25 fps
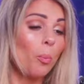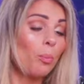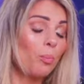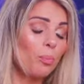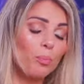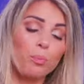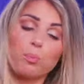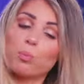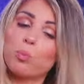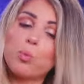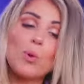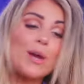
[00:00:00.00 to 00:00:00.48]

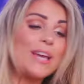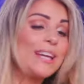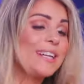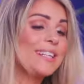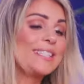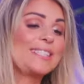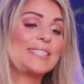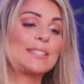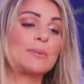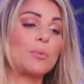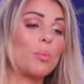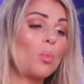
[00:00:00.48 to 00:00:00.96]

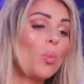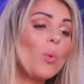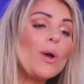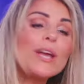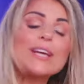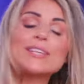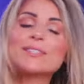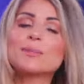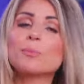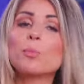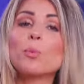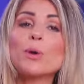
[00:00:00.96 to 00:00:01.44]
weeks
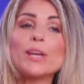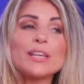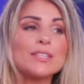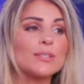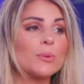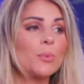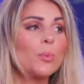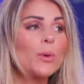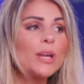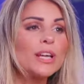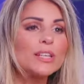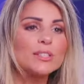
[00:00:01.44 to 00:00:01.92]

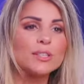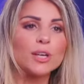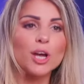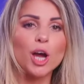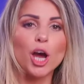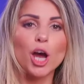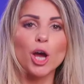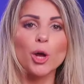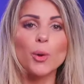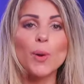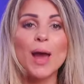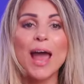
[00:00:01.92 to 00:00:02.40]

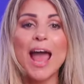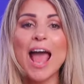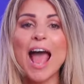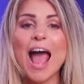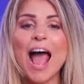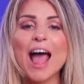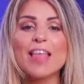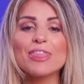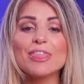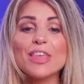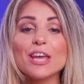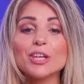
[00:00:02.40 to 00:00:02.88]
ago,
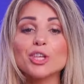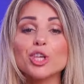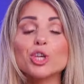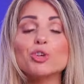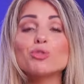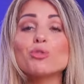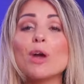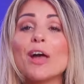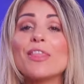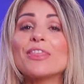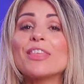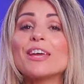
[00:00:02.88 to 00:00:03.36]
and then
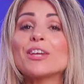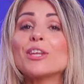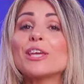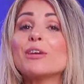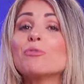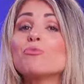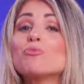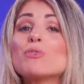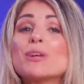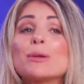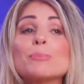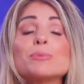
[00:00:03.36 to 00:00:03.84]
it
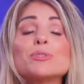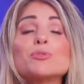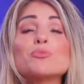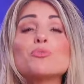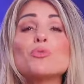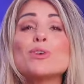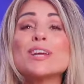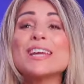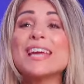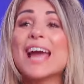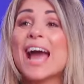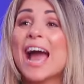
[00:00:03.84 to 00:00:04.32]
was
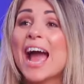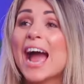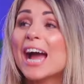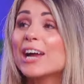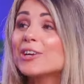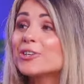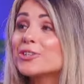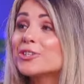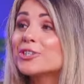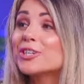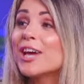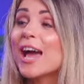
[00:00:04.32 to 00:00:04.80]

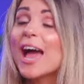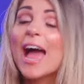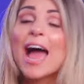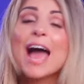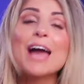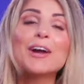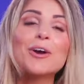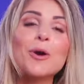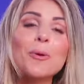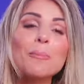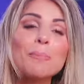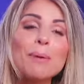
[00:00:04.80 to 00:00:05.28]
rehashed
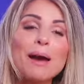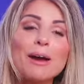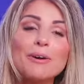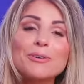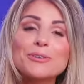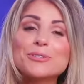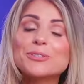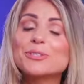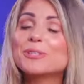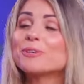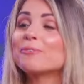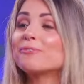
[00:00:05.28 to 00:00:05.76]
and got back
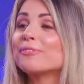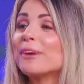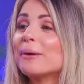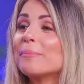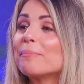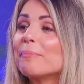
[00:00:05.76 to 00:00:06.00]
onto the front